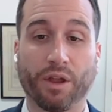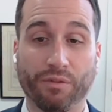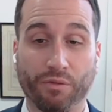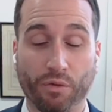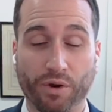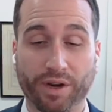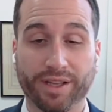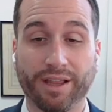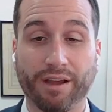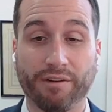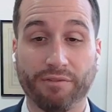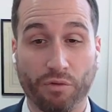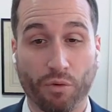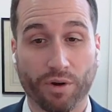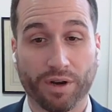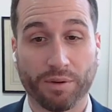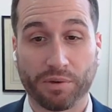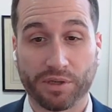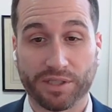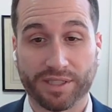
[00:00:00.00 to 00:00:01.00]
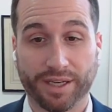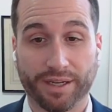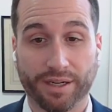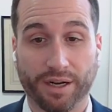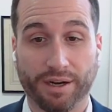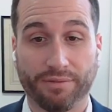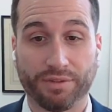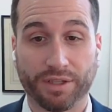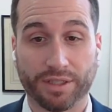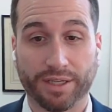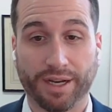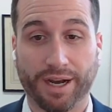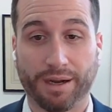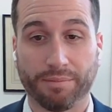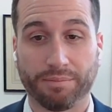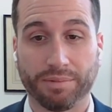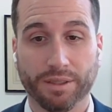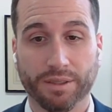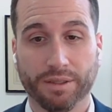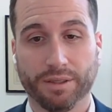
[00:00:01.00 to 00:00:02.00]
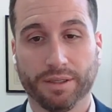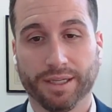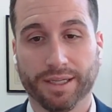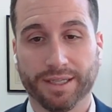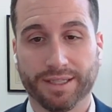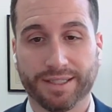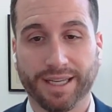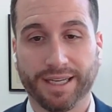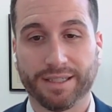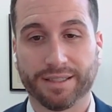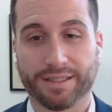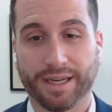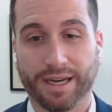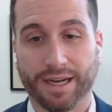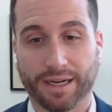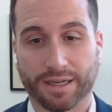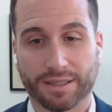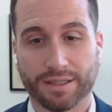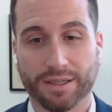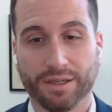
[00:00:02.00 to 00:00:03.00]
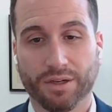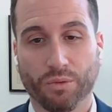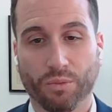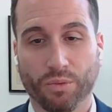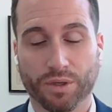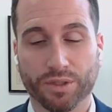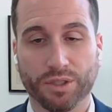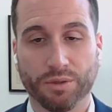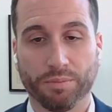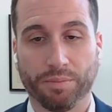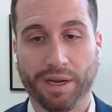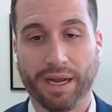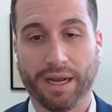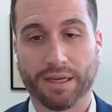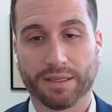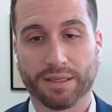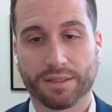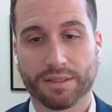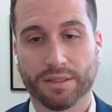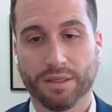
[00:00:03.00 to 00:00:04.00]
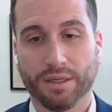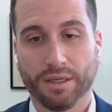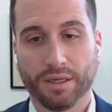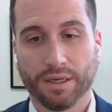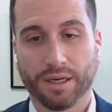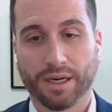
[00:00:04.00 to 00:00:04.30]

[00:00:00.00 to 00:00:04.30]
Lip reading: avoiding that 40% off the top estate tax once you pass.